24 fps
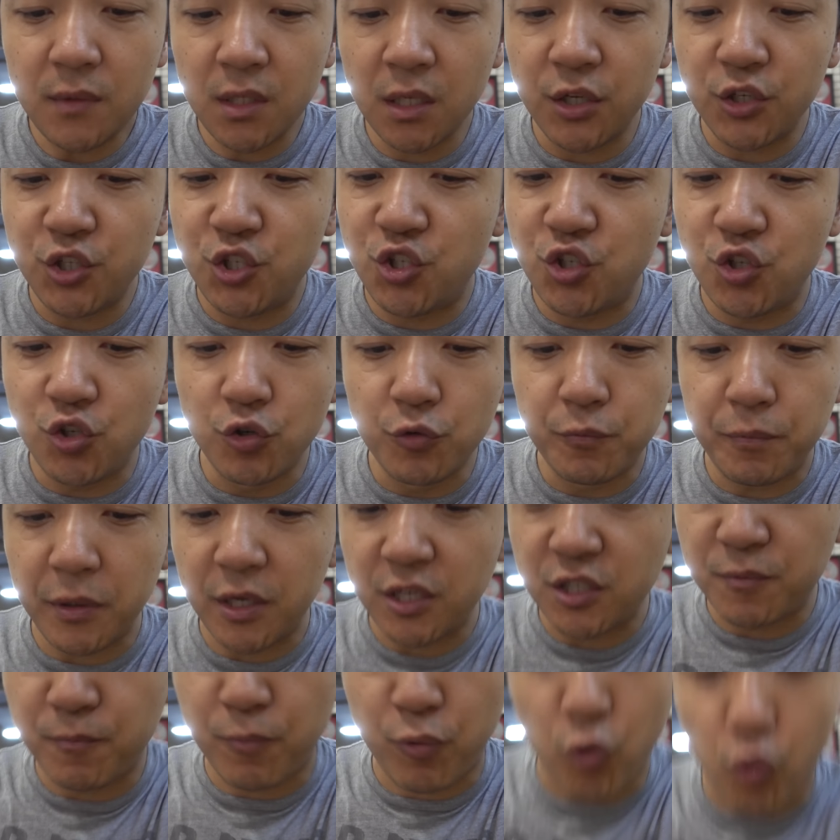The soup
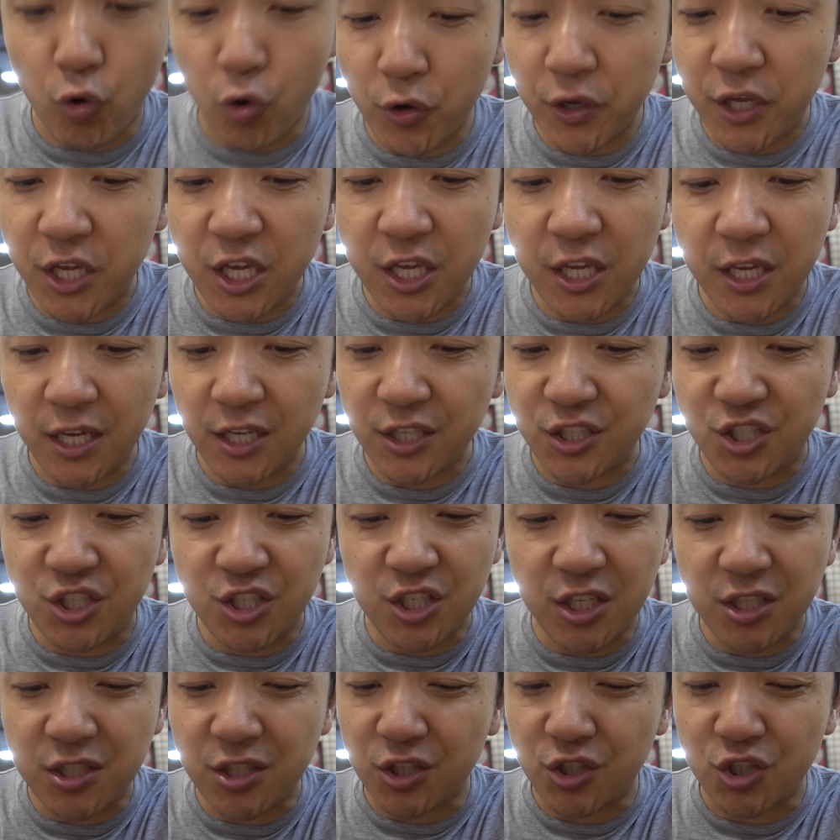is porky, it's
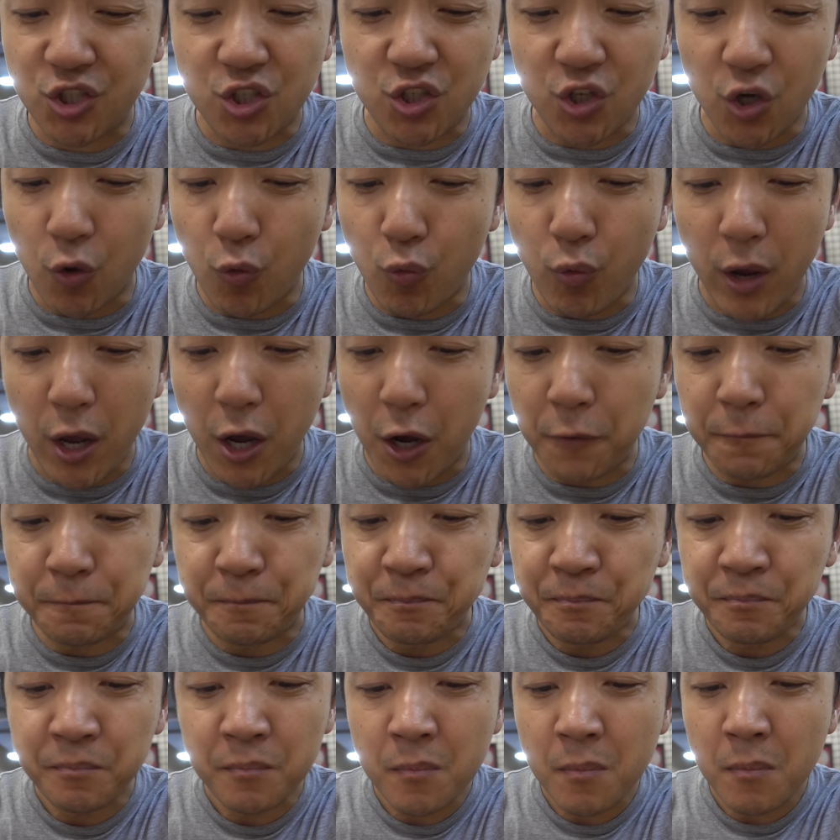seasoned so well,
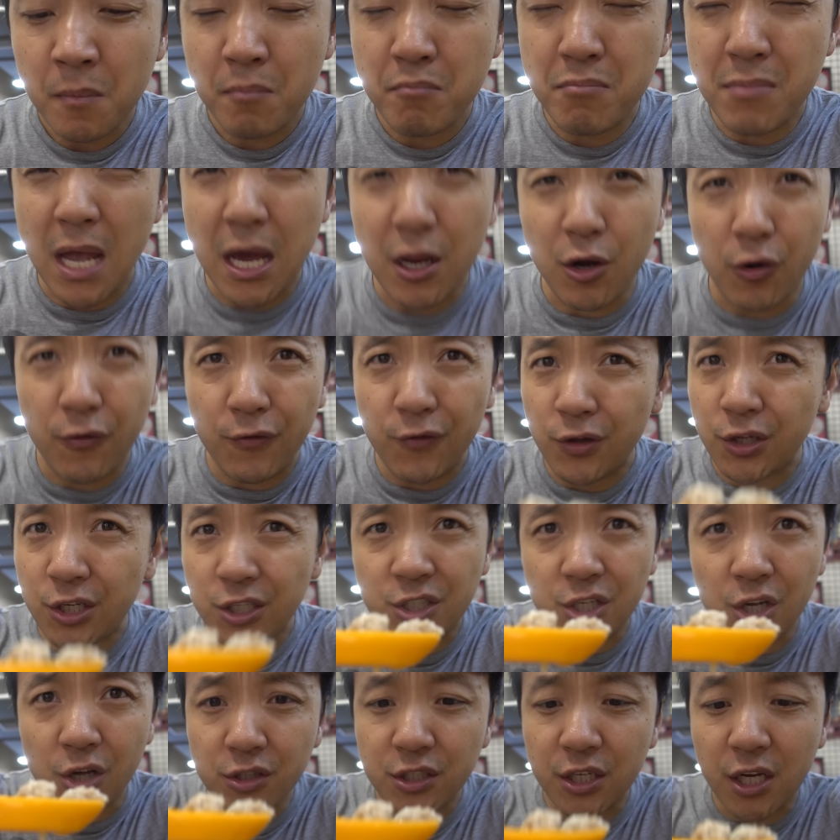not overly
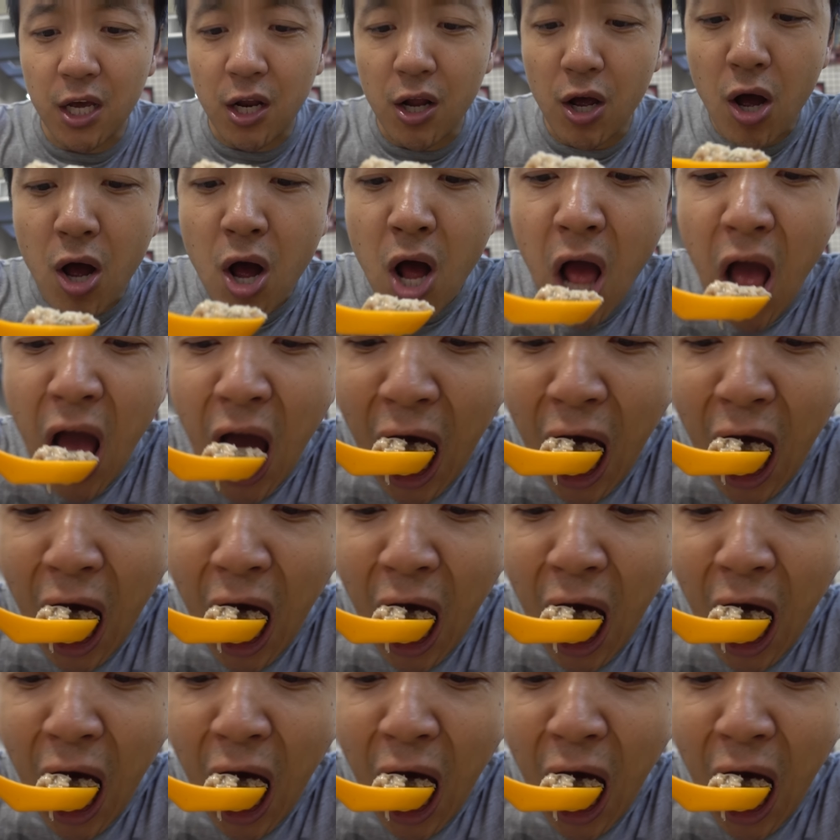salty at all.